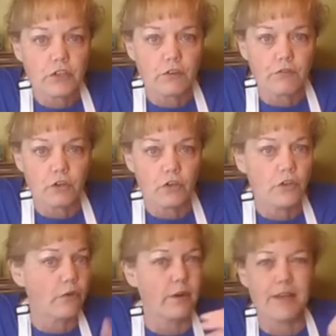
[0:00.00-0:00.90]
a fruit, you
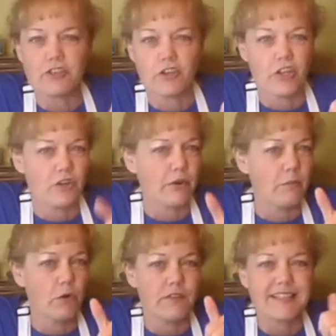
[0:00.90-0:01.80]
want to make sure you
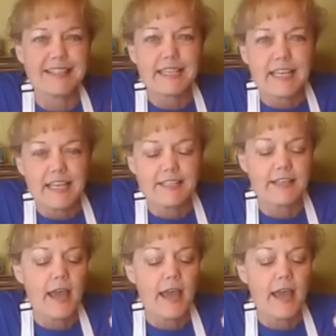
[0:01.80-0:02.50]
remove the seeds,